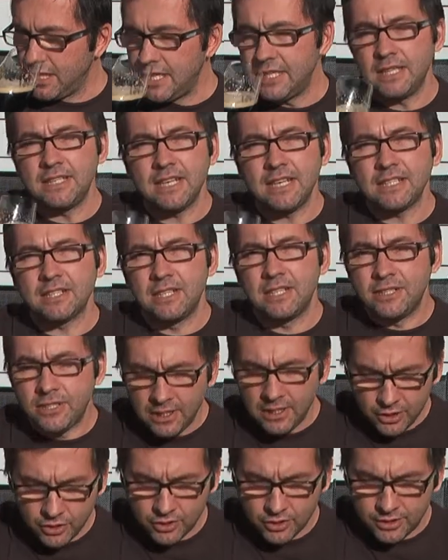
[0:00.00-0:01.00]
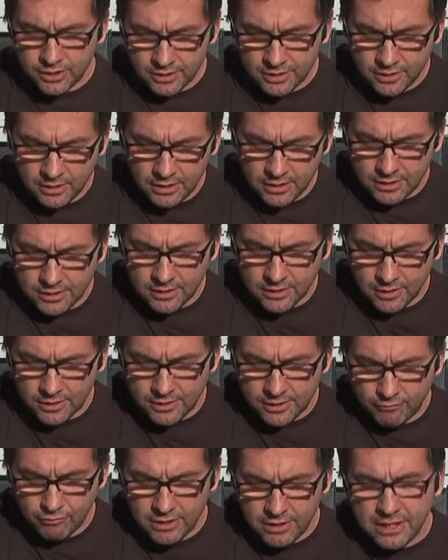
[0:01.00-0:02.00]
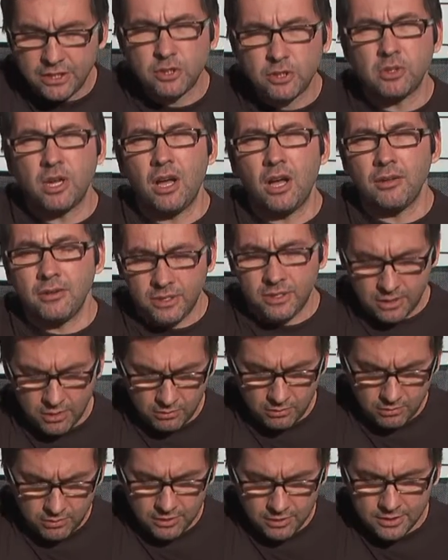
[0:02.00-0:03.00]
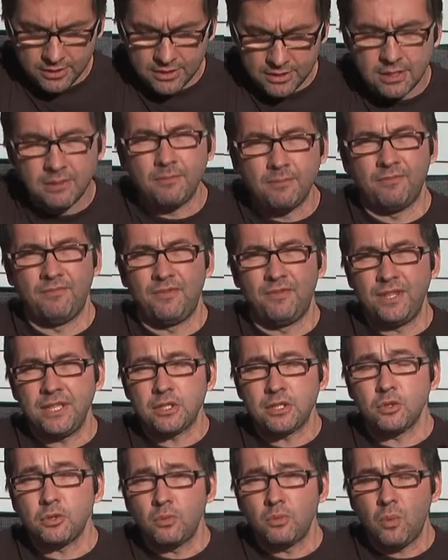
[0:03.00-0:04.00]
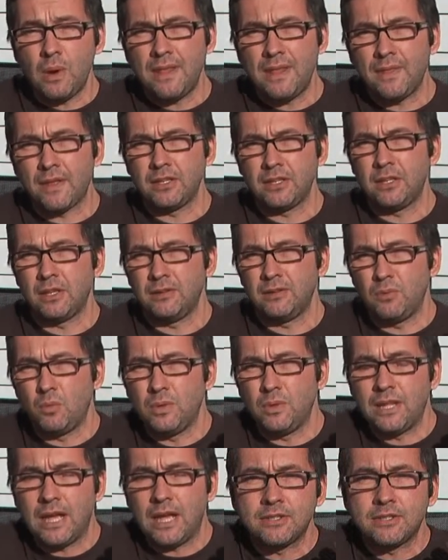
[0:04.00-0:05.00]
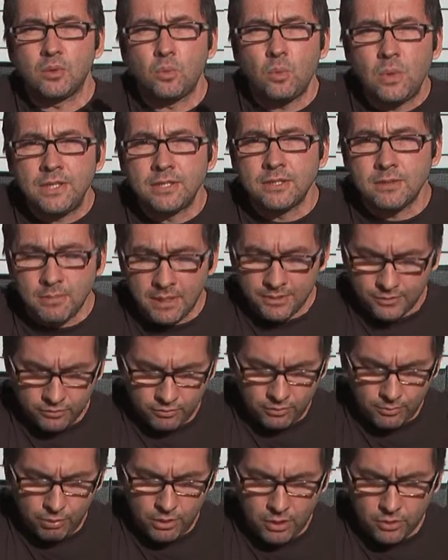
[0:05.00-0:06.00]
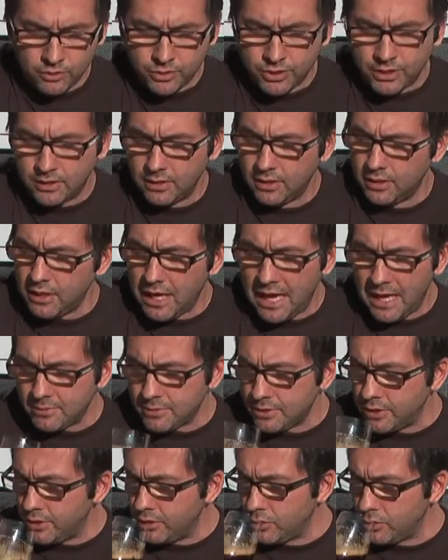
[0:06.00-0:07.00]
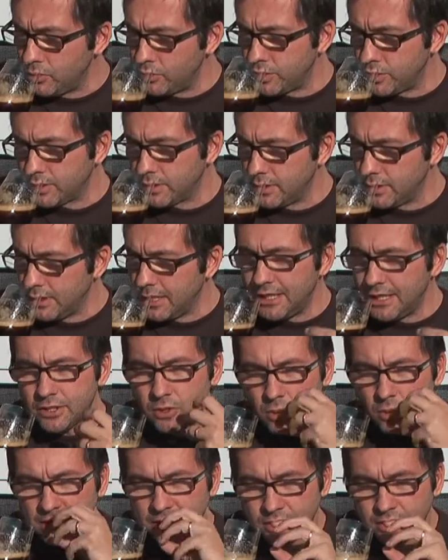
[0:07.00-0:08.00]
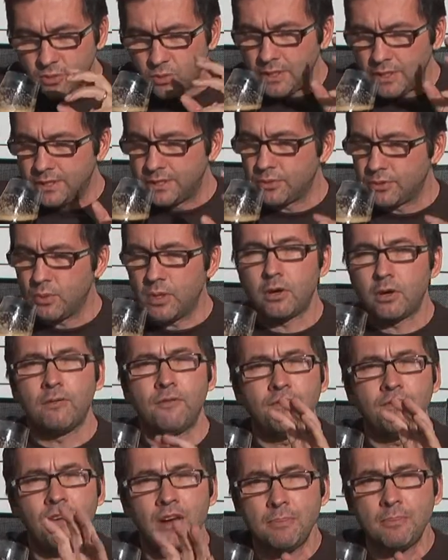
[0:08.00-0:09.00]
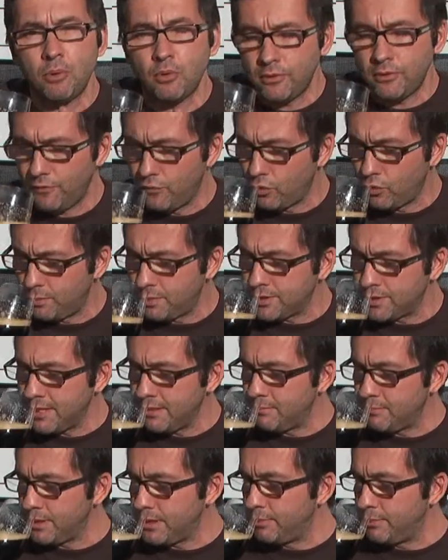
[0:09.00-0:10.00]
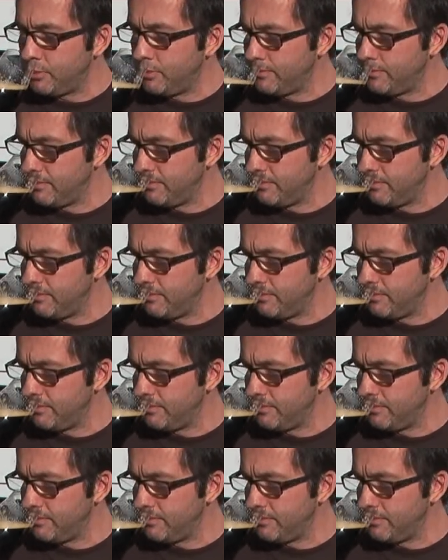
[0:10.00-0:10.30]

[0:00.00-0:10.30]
It is actually delicious. It's a really sort of, you know, for this sort of weather, you know, as the winter months are approaching, absolutely gorgeous. It's quite sweet as well. 5.4%, people.